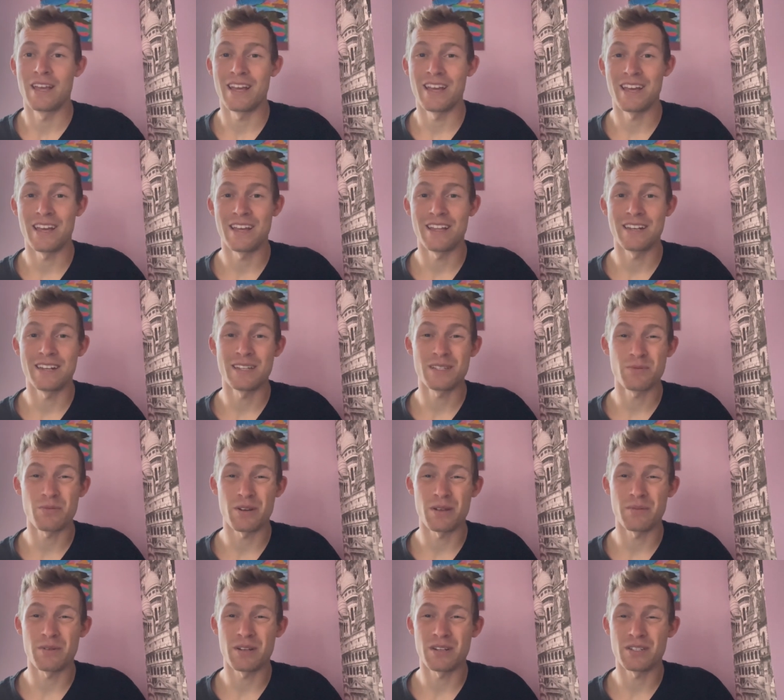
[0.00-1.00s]
And that's
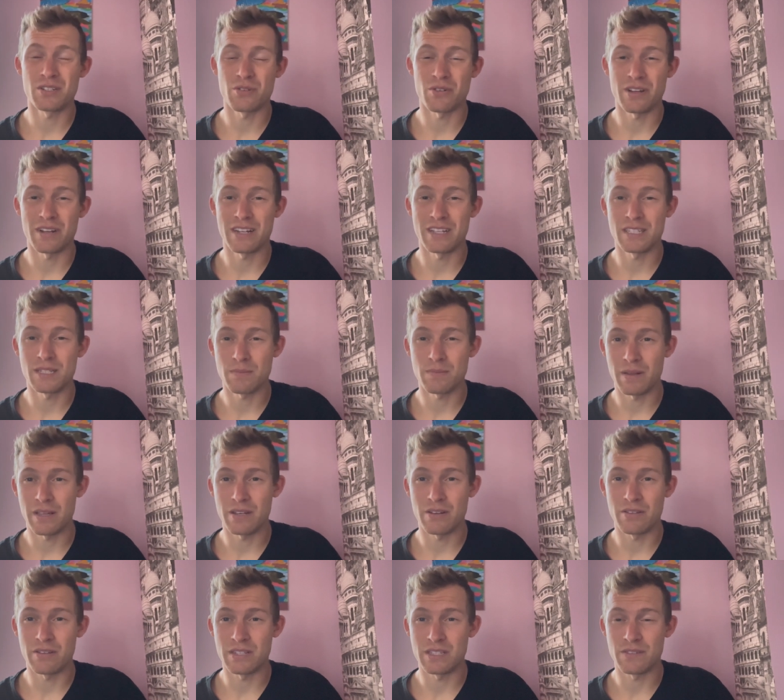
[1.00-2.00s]
what I'm gonna try and
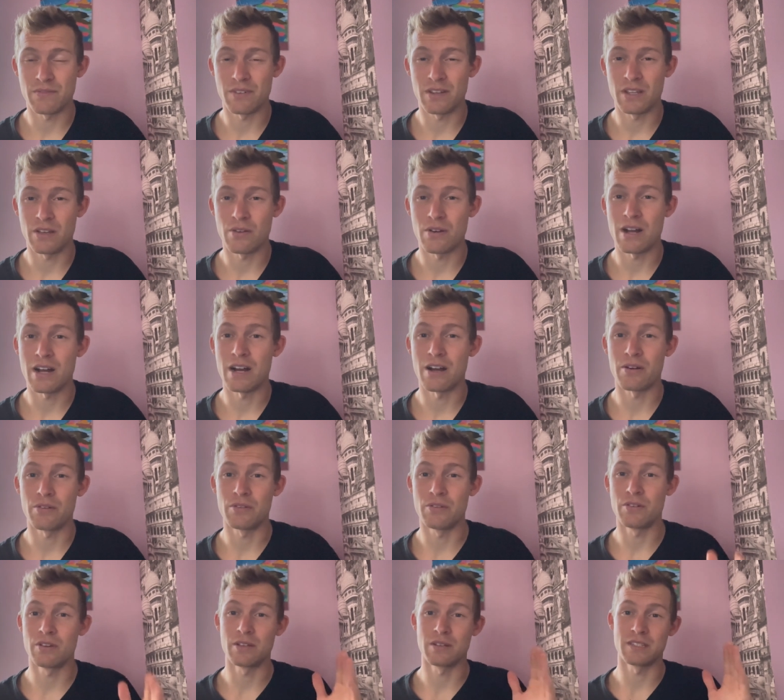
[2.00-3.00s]
explain you in this video, how
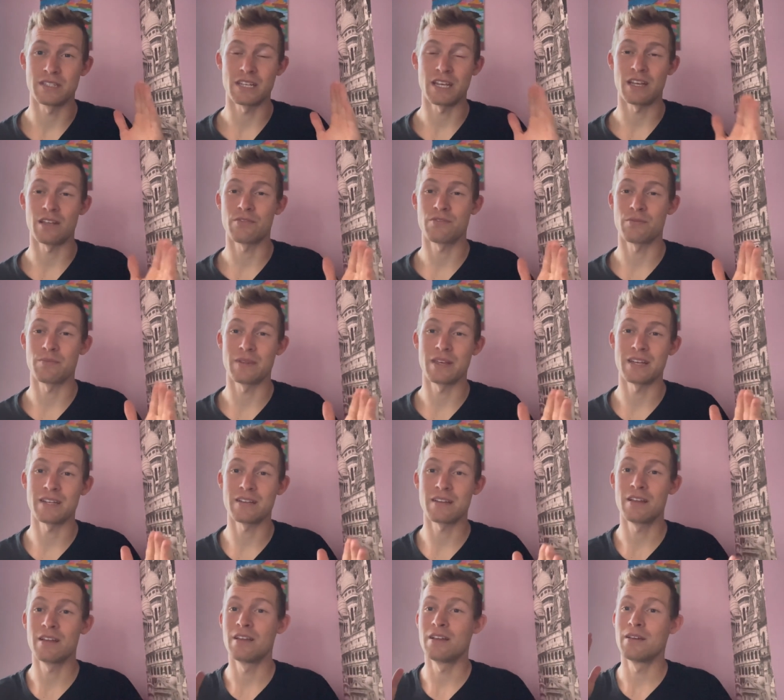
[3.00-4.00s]
you can take it from
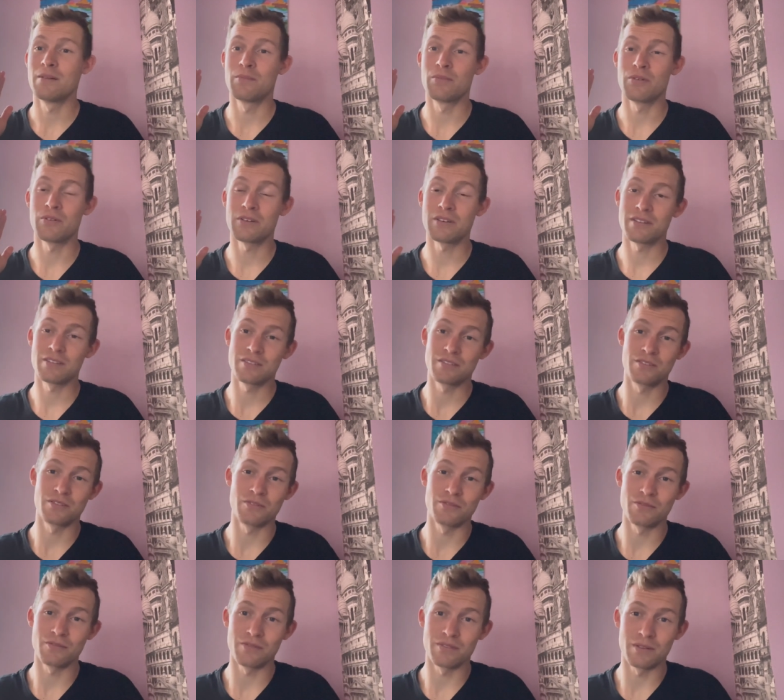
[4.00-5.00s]
that point
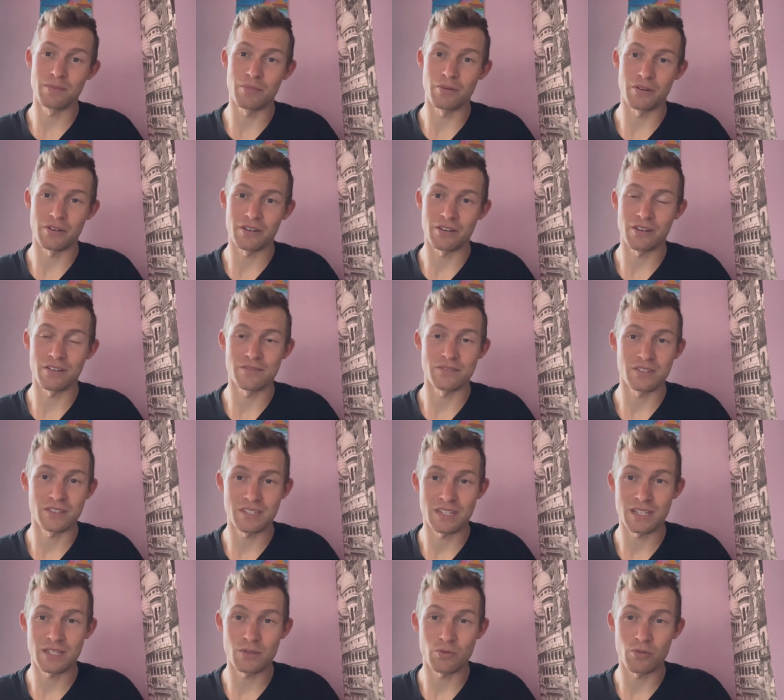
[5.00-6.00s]
to the point of
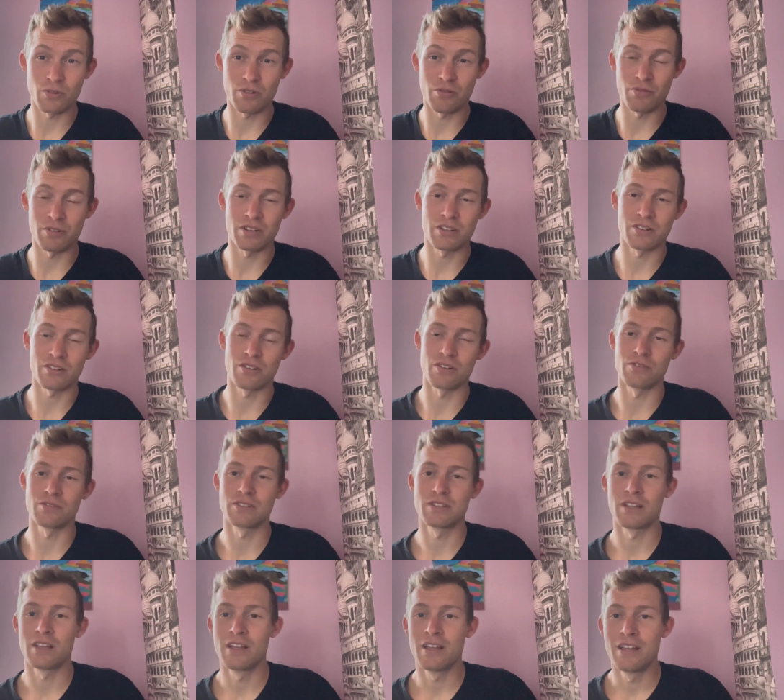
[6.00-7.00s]
success where you reach your
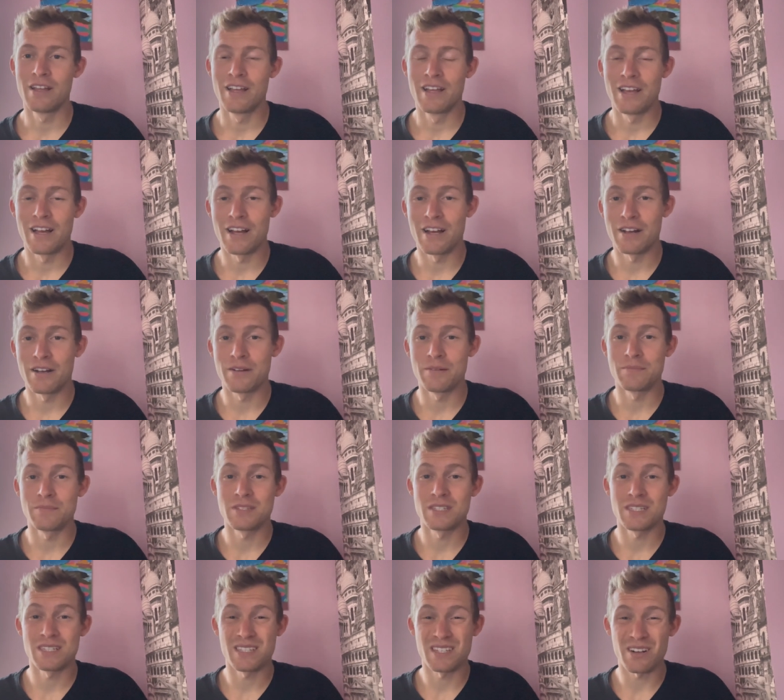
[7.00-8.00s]
goals. Um,
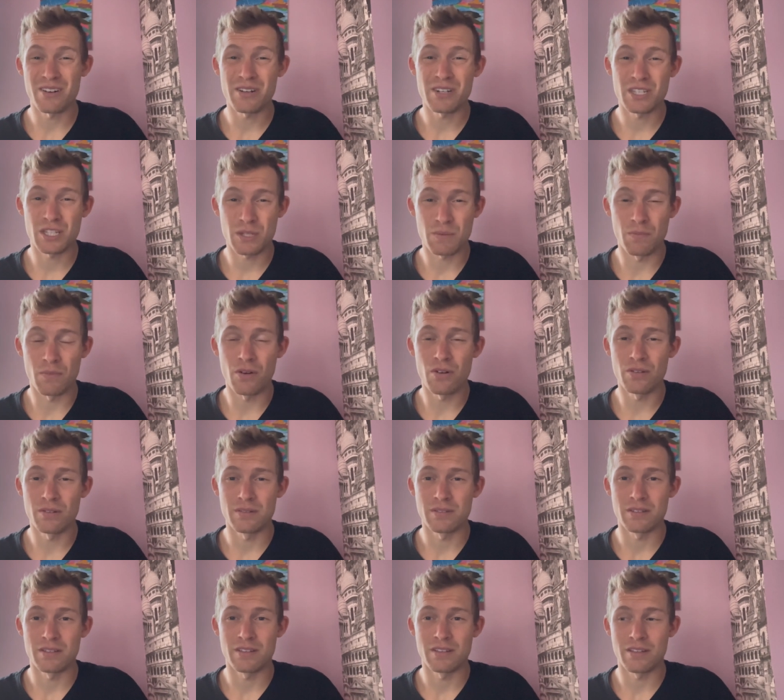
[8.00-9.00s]
start
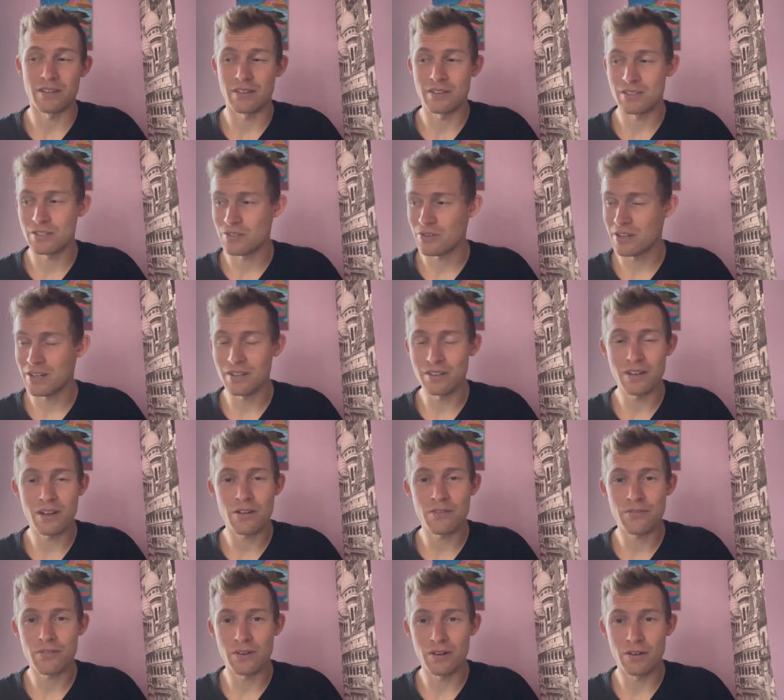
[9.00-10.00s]
small. Try and look
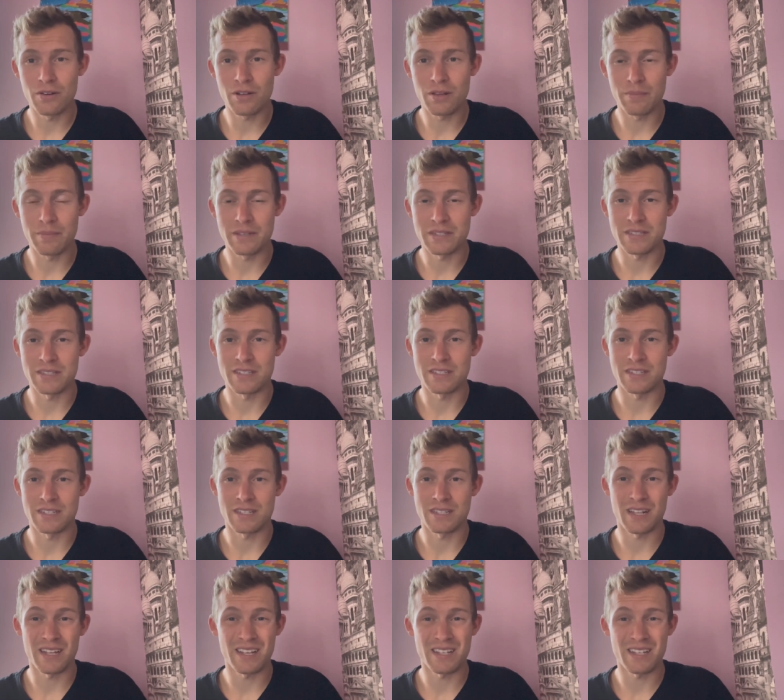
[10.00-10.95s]
out for local businesses.